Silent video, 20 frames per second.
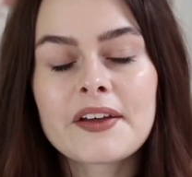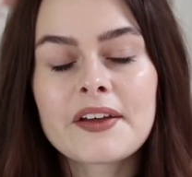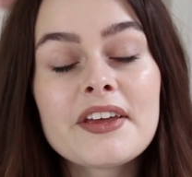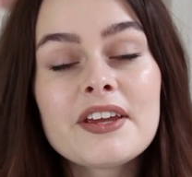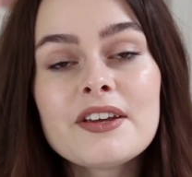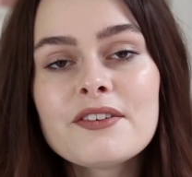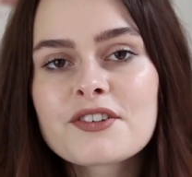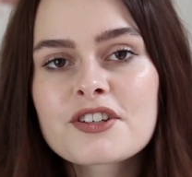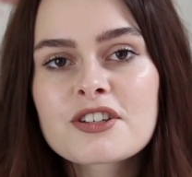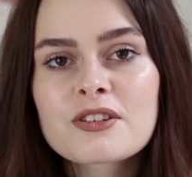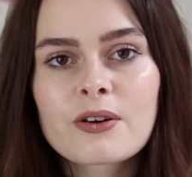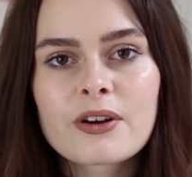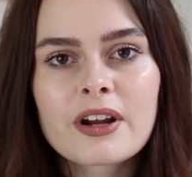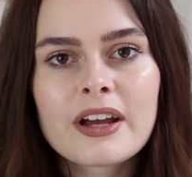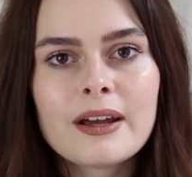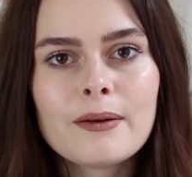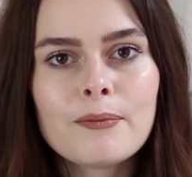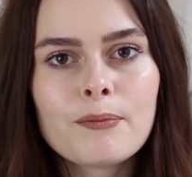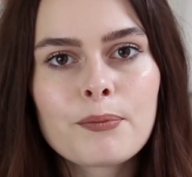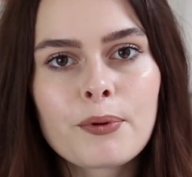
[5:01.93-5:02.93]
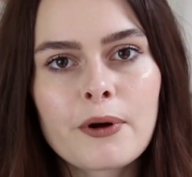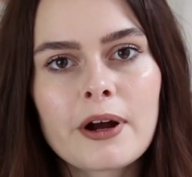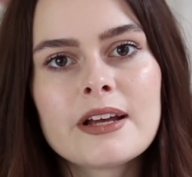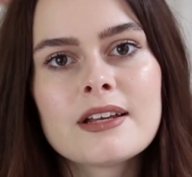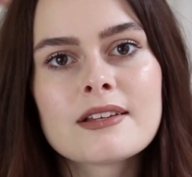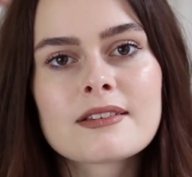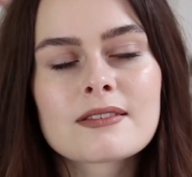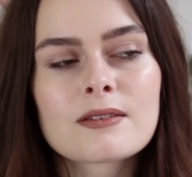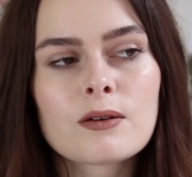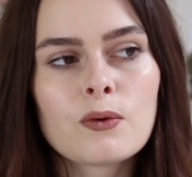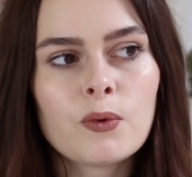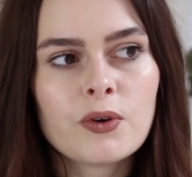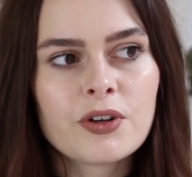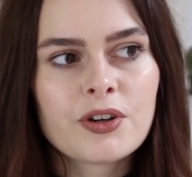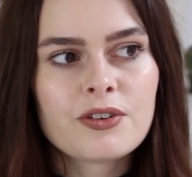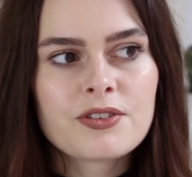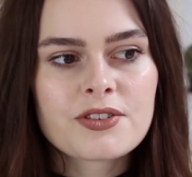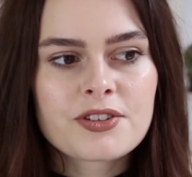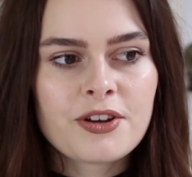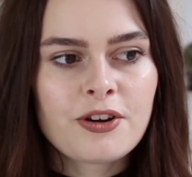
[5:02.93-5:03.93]
think you've just got to embrace what
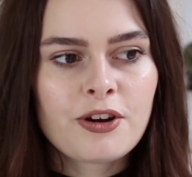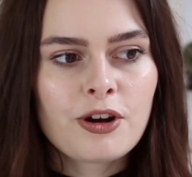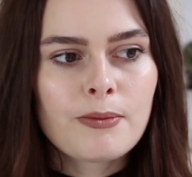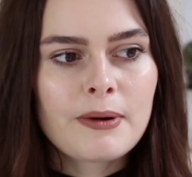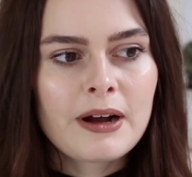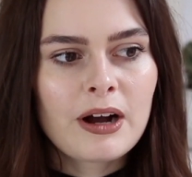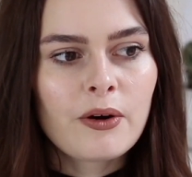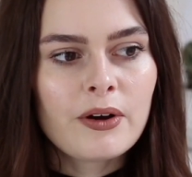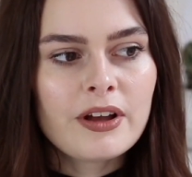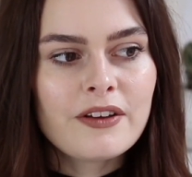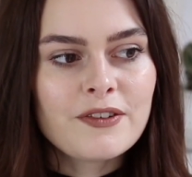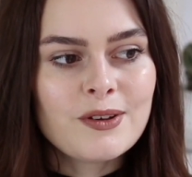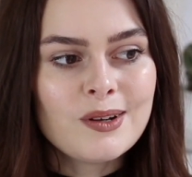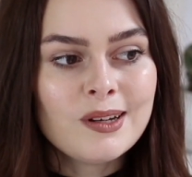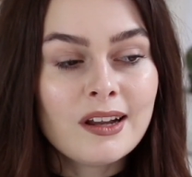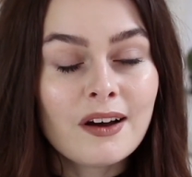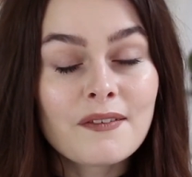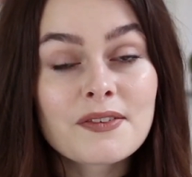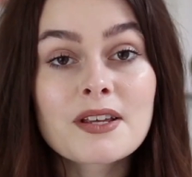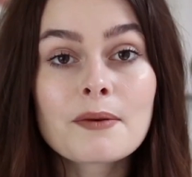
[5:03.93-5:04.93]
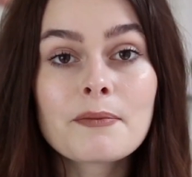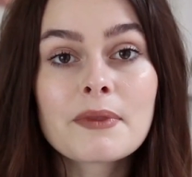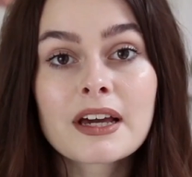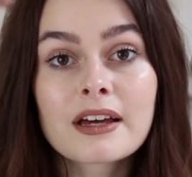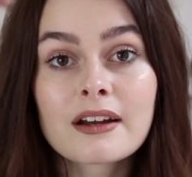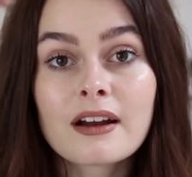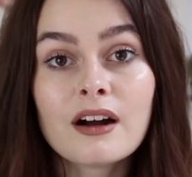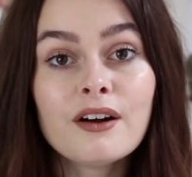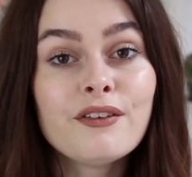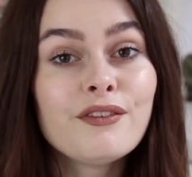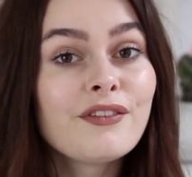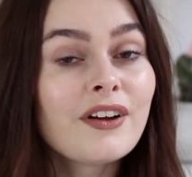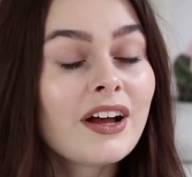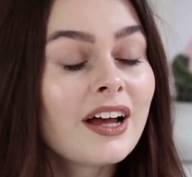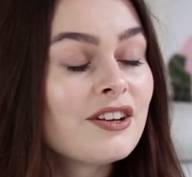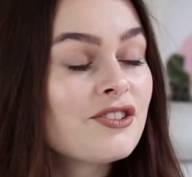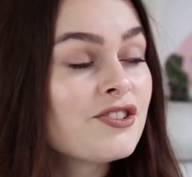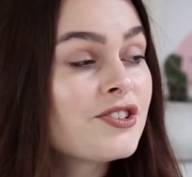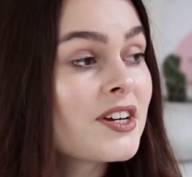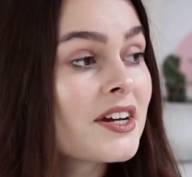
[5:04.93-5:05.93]
you're insecure about if you love something enough
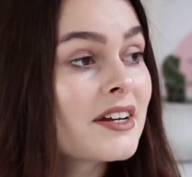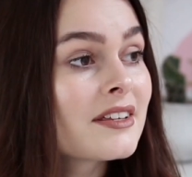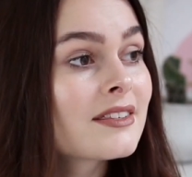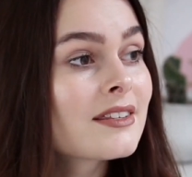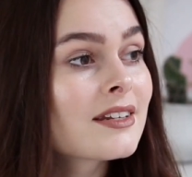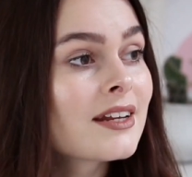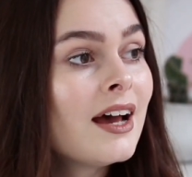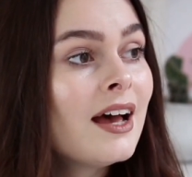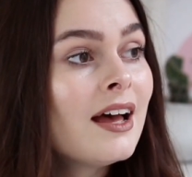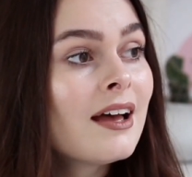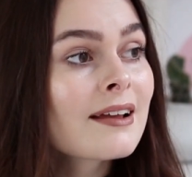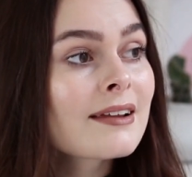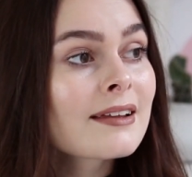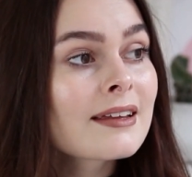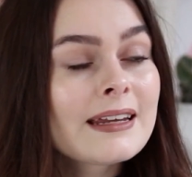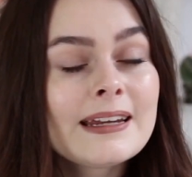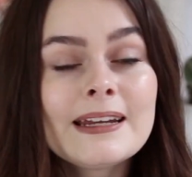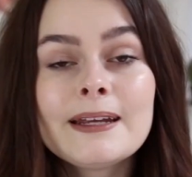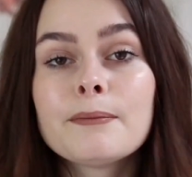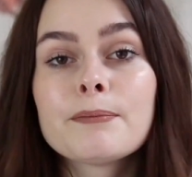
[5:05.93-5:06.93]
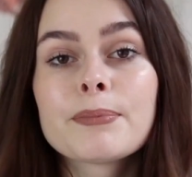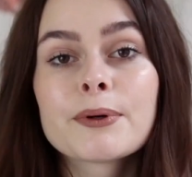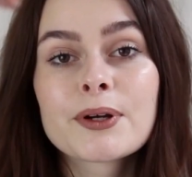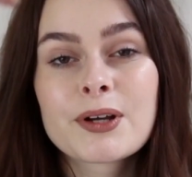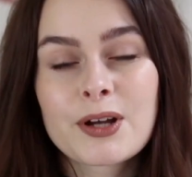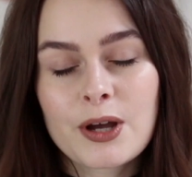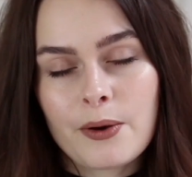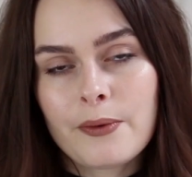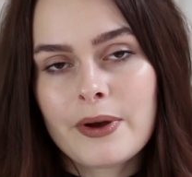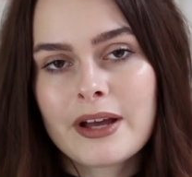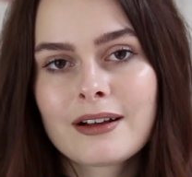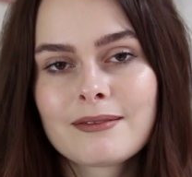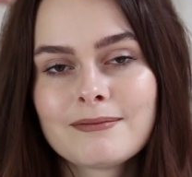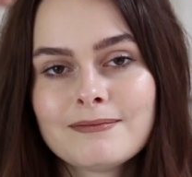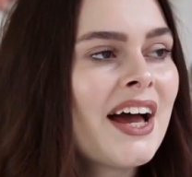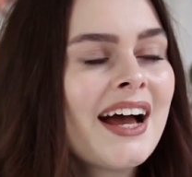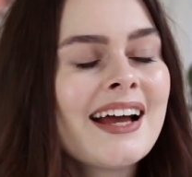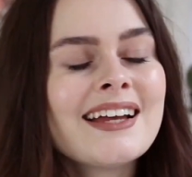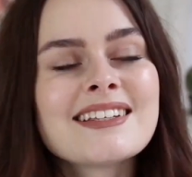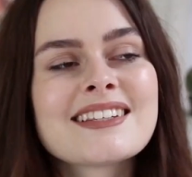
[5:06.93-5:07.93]
and just keep going.
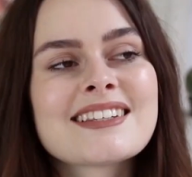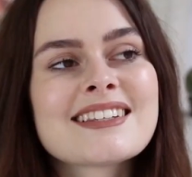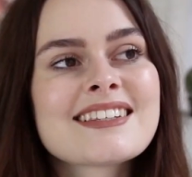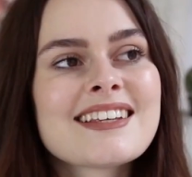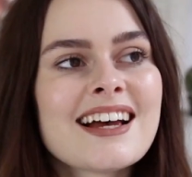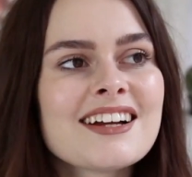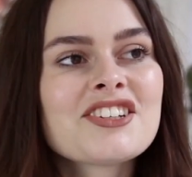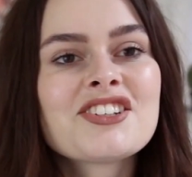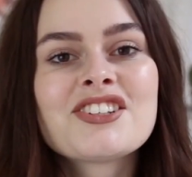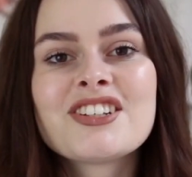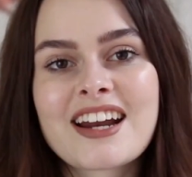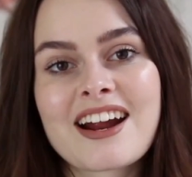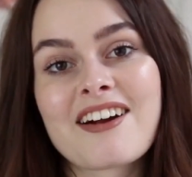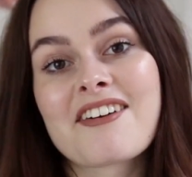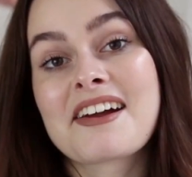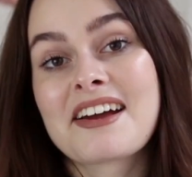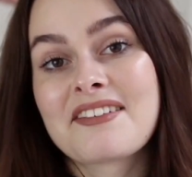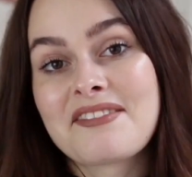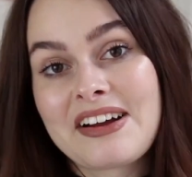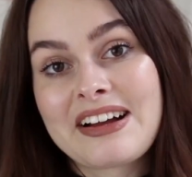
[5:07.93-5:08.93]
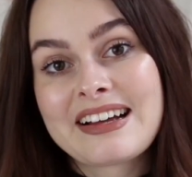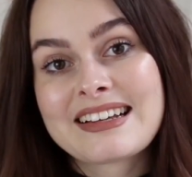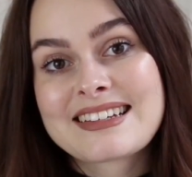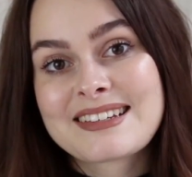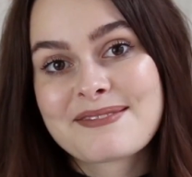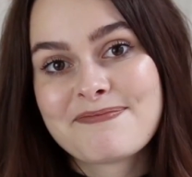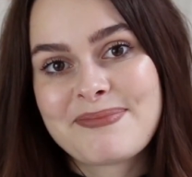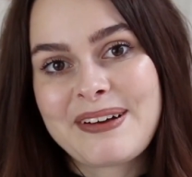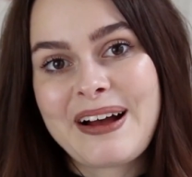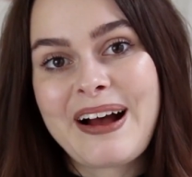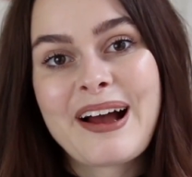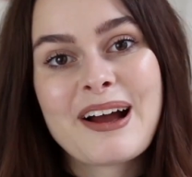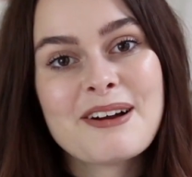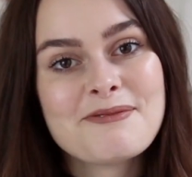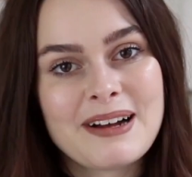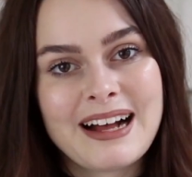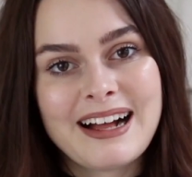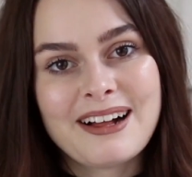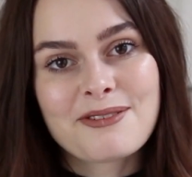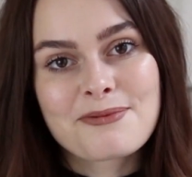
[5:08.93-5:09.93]
That is such generic advice, but I
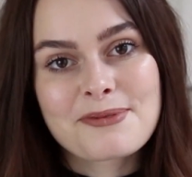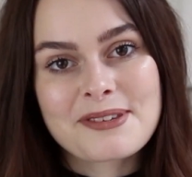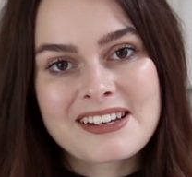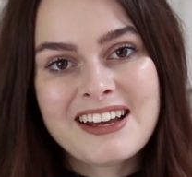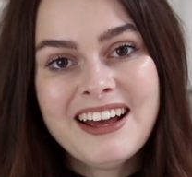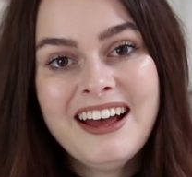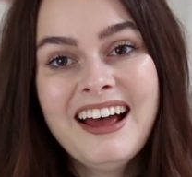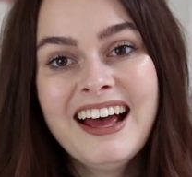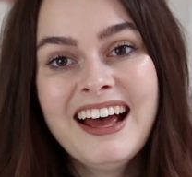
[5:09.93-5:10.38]
hope it helps.